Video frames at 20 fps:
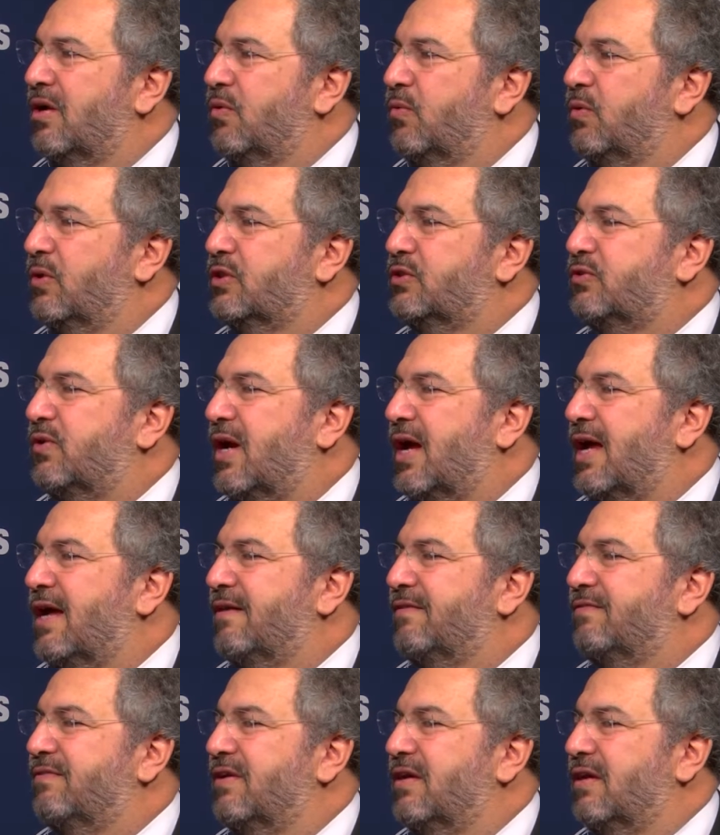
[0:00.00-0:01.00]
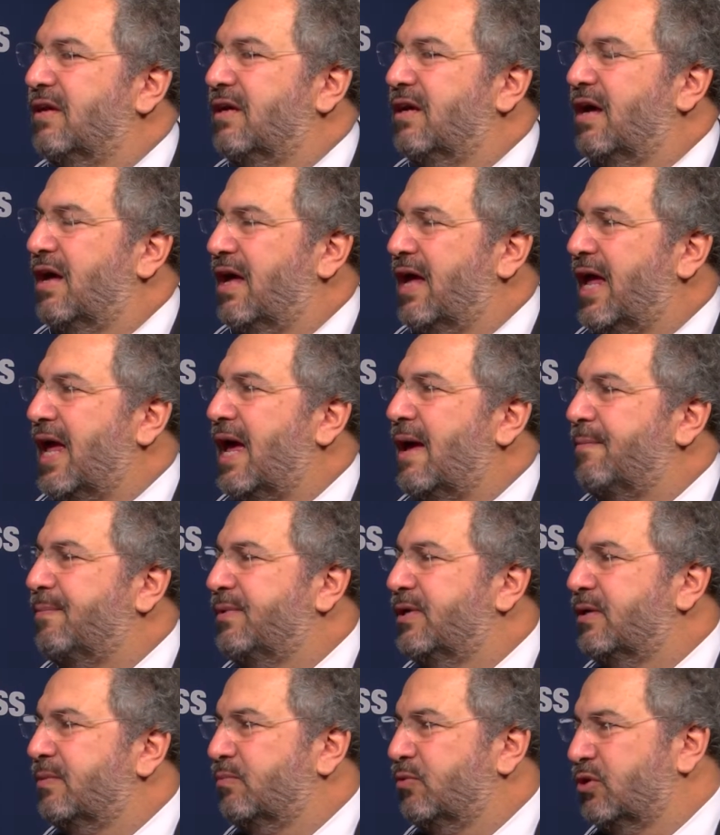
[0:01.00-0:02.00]
will drive a
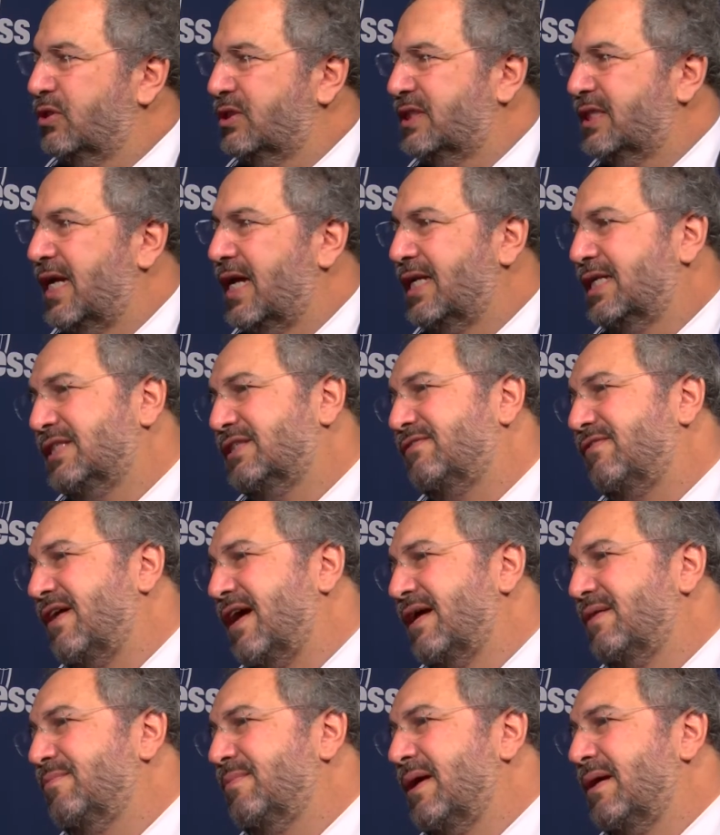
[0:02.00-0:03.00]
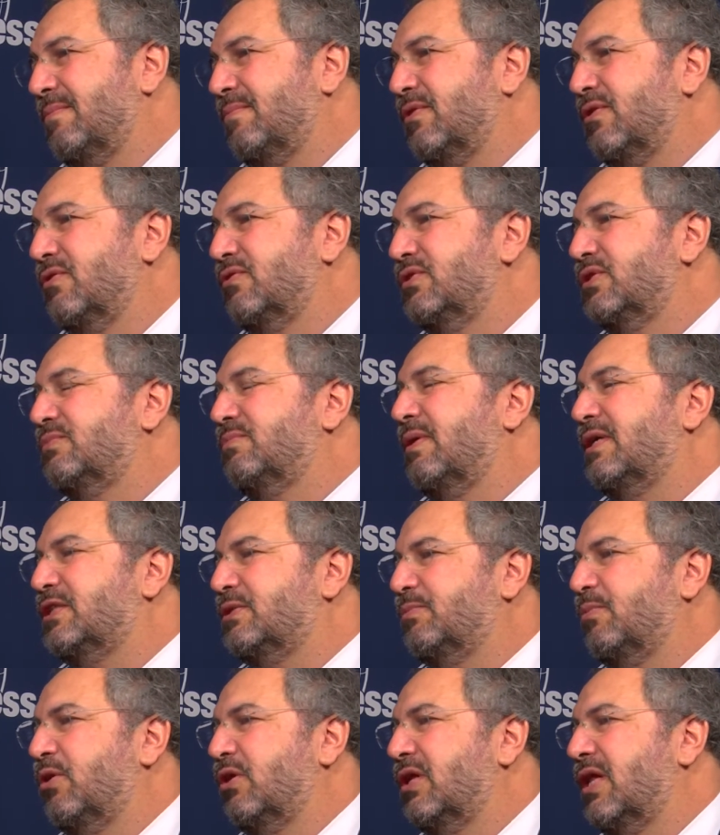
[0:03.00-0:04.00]
happier, more satisfied member who's
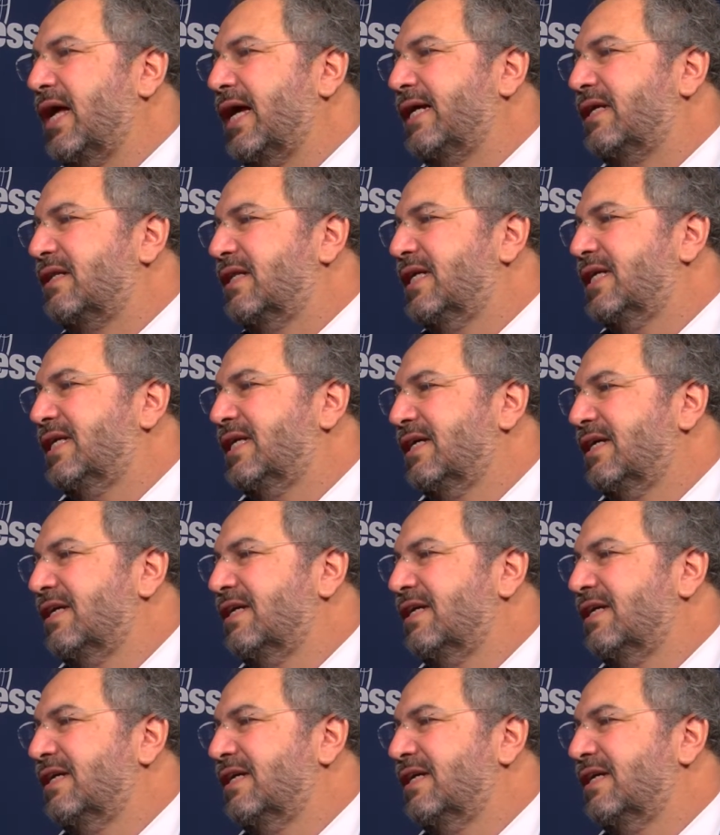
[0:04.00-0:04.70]
much more likely